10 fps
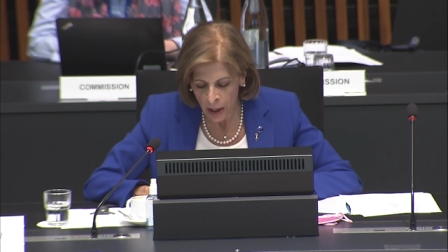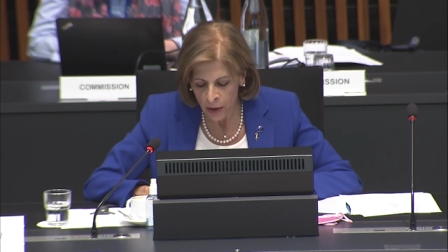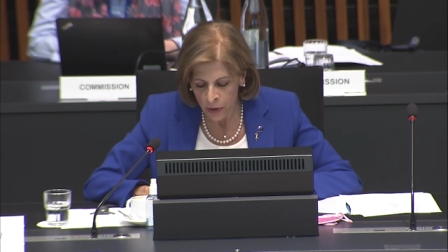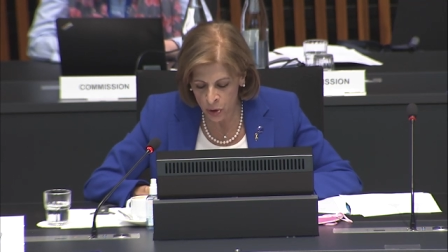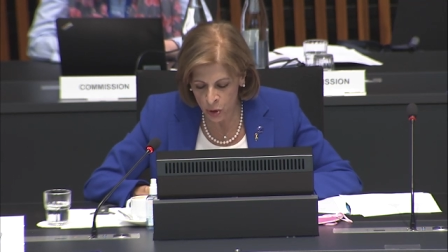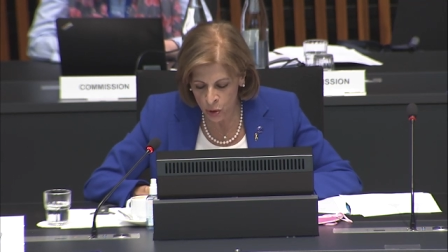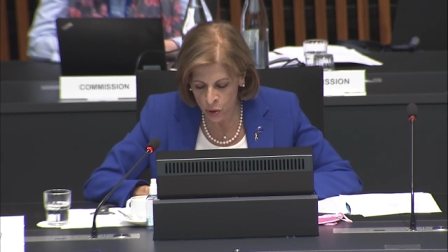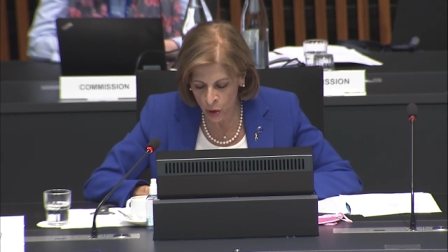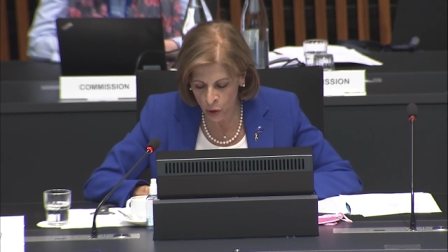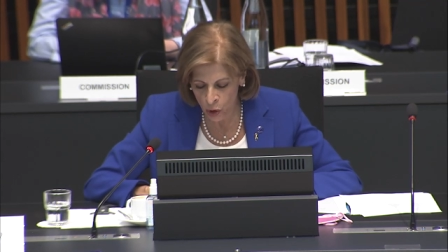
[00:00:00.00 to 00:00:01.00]
the
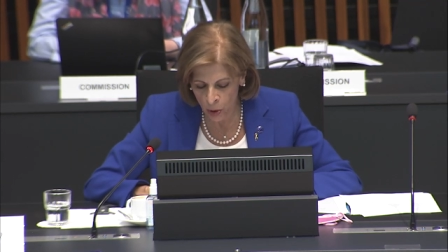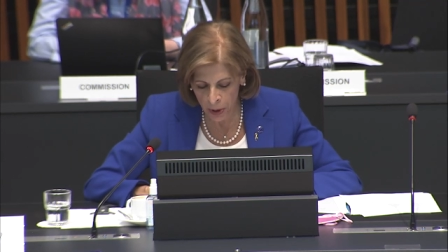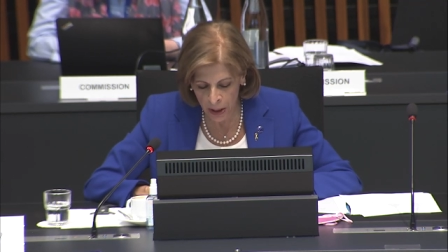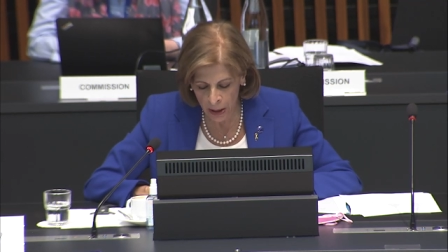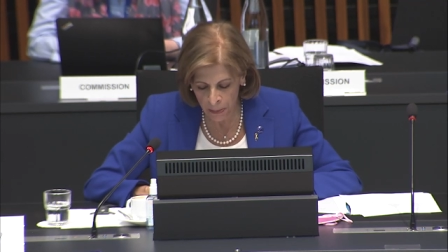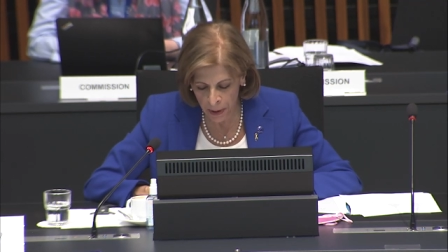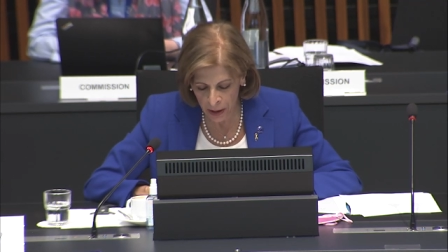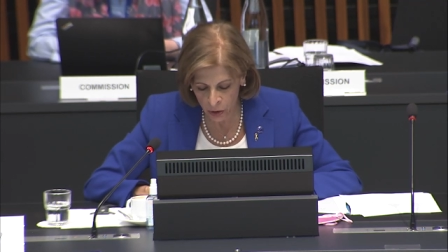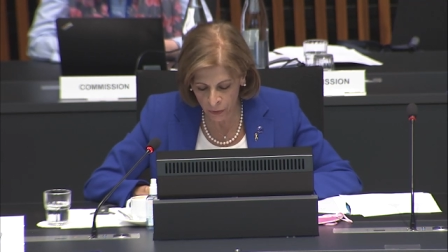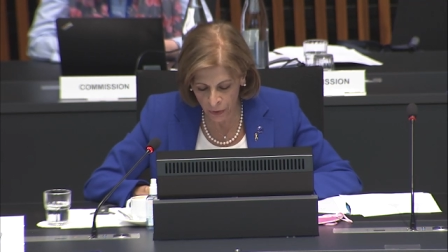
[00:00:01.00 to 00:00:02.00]
socio-economic
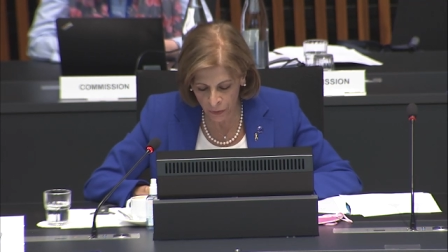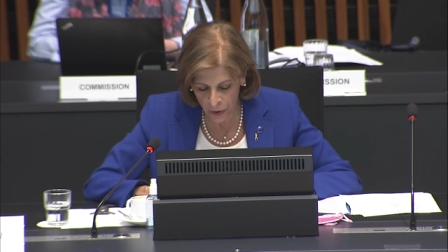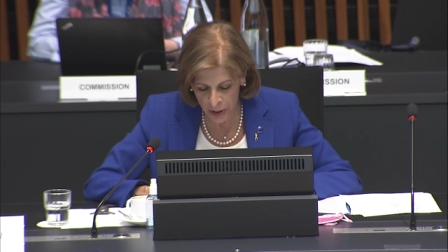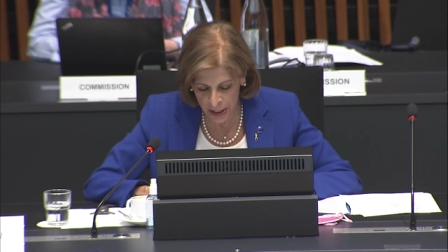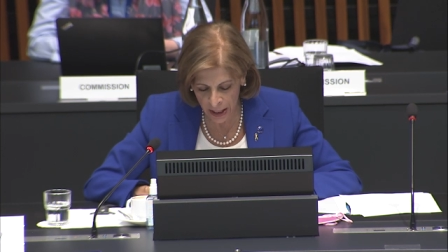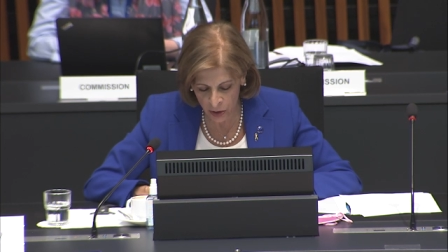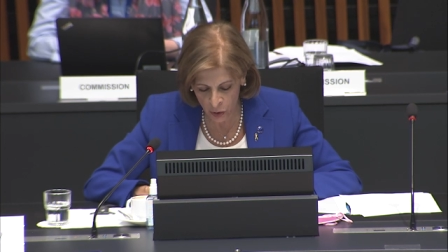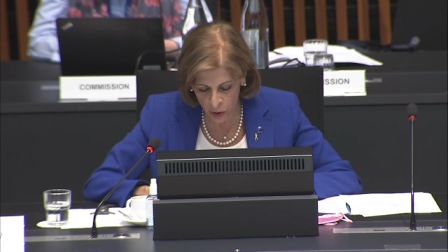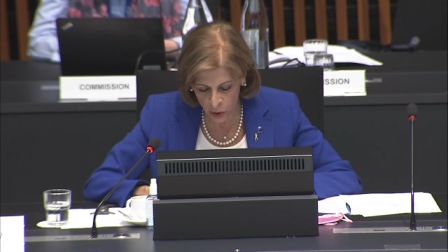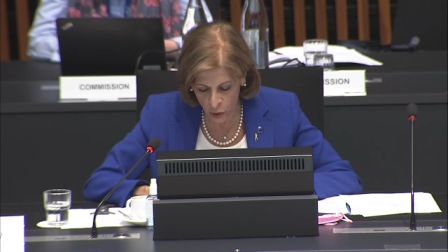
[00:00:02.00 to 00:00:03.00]
impact of the fur sector
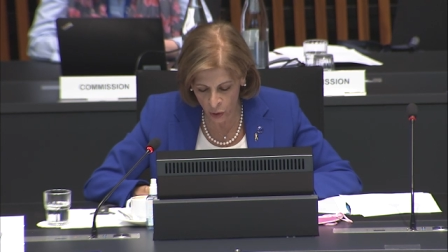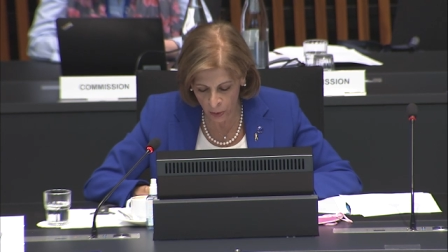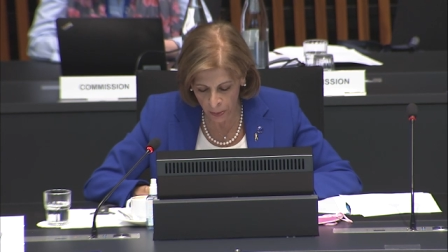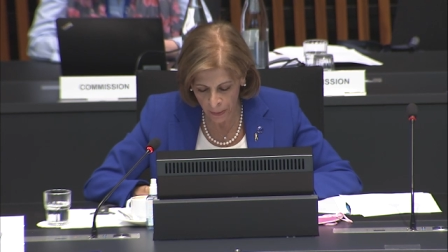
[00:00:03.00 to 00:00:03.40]
in Europe.